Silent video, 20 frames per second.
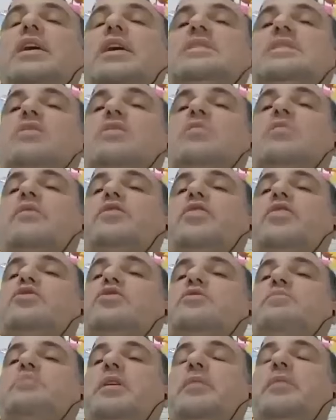some of
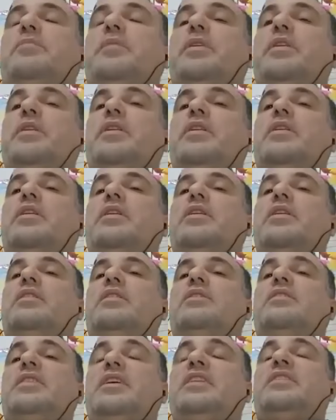those people
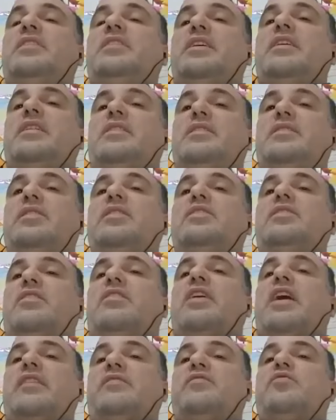did did
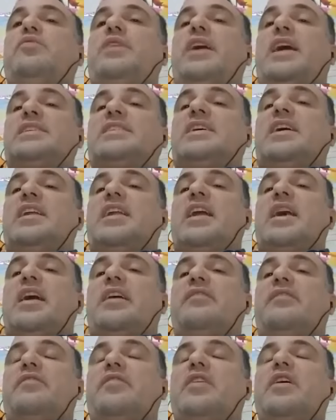arrive to Gaza
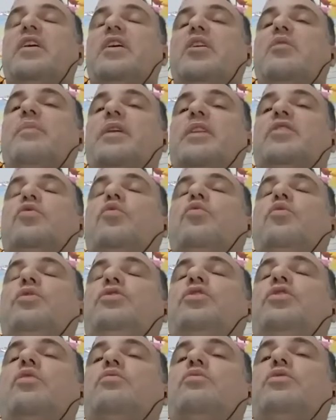alive, but we
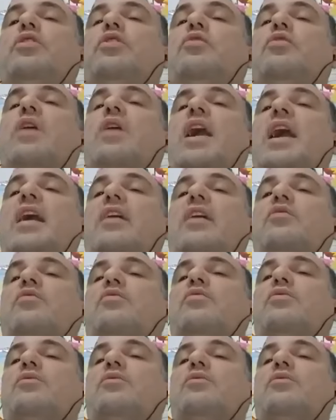don't know
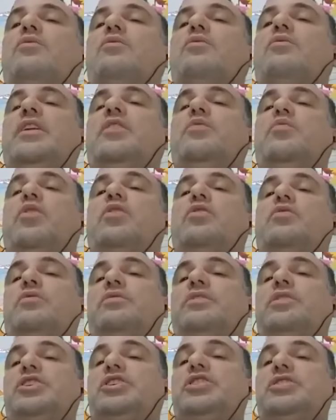how in what
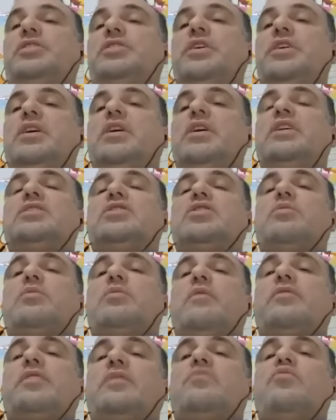condition. Some
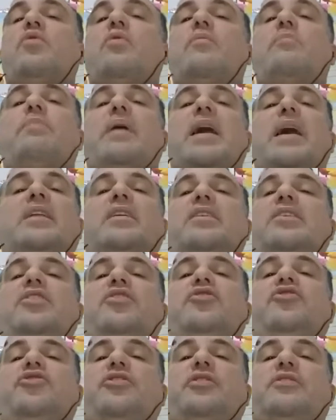of them were badly
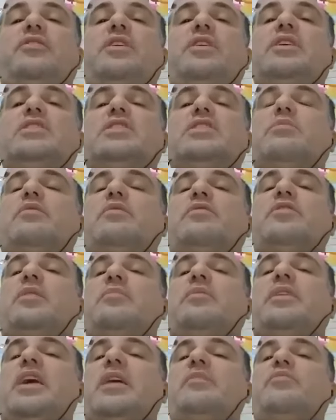injured. Some of
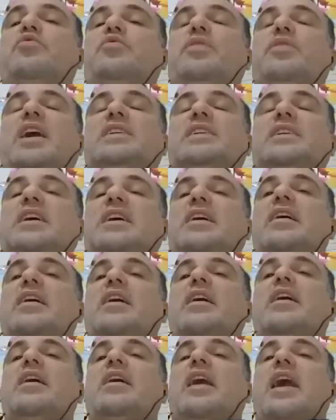them came to Gaza
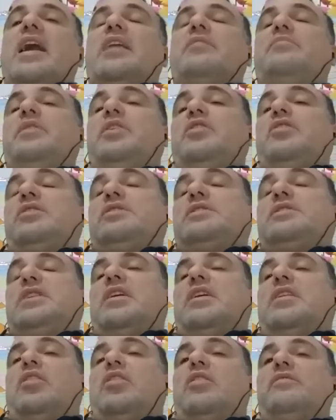and because there
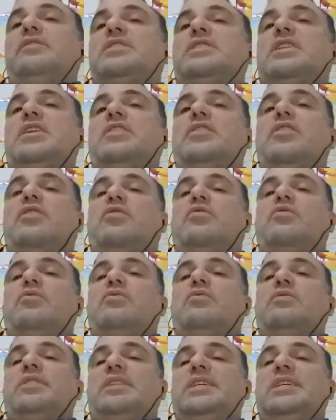is obviously
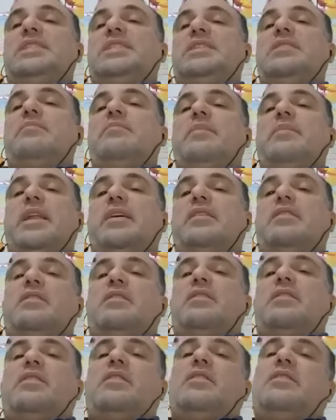no decent
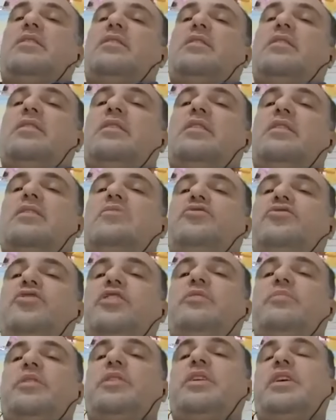medical uh, uh,
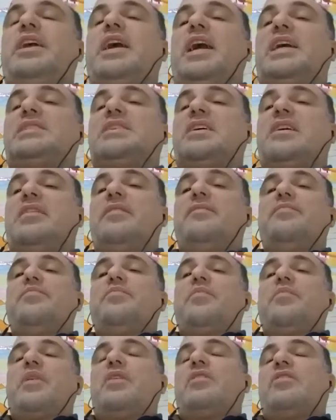treatment in Gaza,
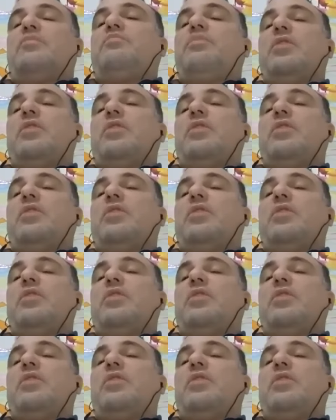so